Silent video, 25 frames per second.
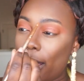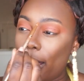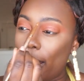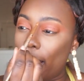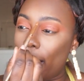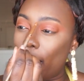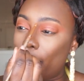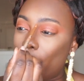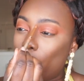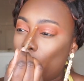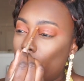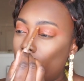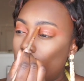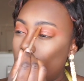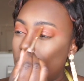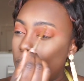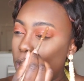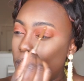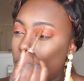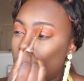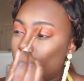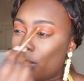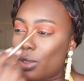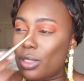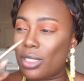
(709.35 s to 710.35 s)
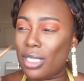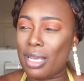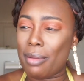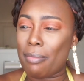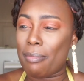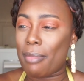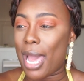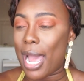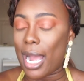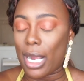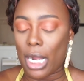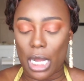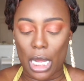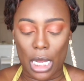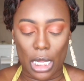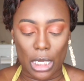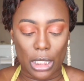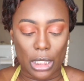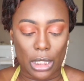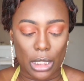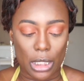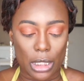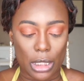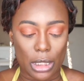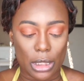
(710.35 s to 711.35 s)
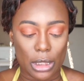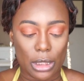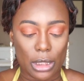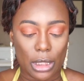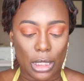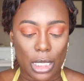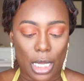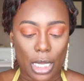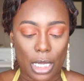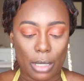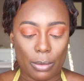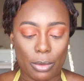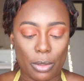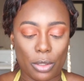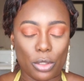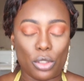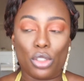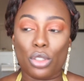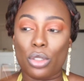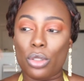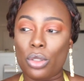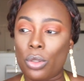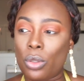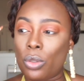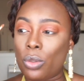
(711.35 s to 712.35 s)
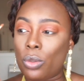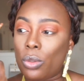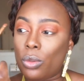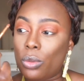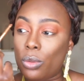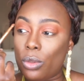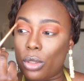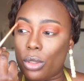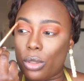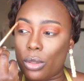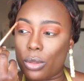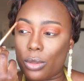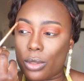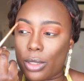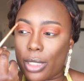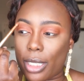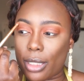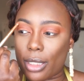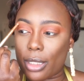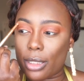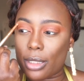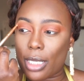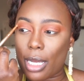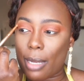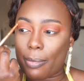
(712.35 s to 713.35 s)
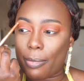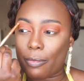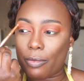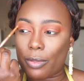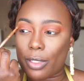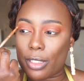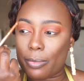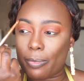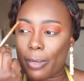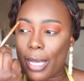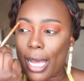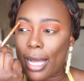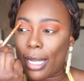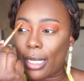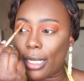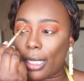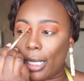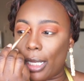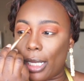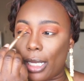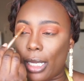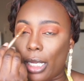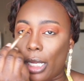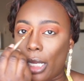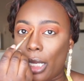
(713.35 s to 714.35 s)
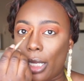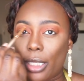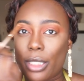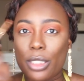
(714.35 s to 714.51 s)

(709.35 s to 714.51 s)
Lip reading: And I'm only using matte colors, the two nudes at the top of this palette,